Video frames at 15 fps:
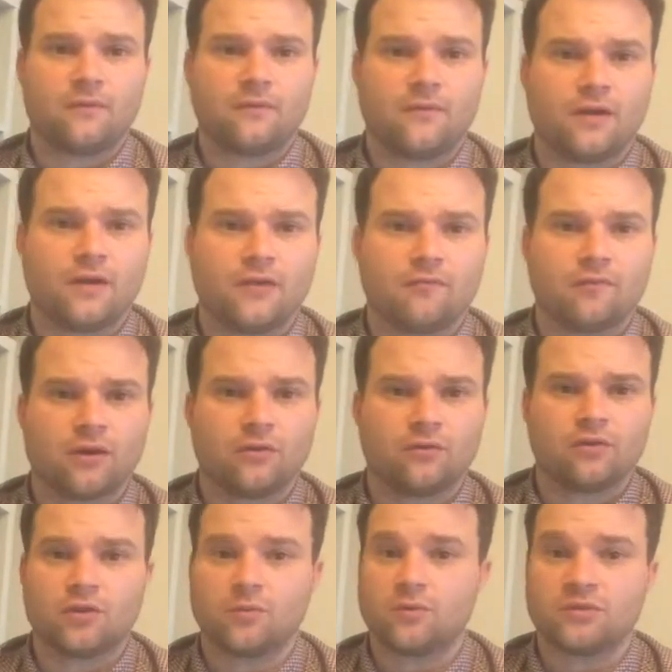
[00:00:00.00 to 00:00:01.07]
finding the
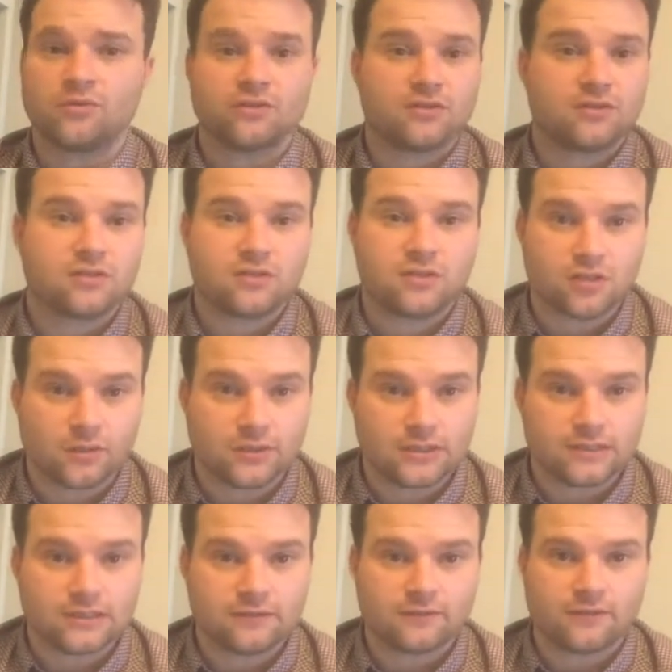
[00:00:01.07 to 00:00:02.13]
record shop, which was so
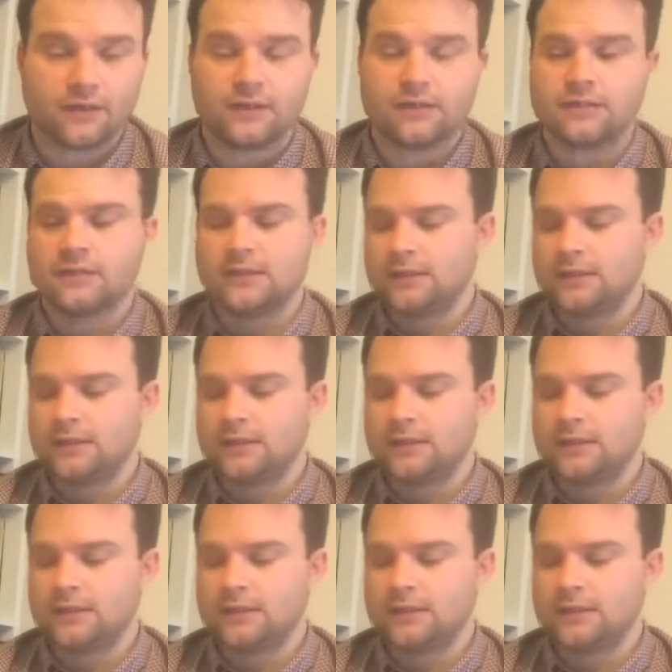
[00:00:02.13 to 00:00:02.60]
easy to find,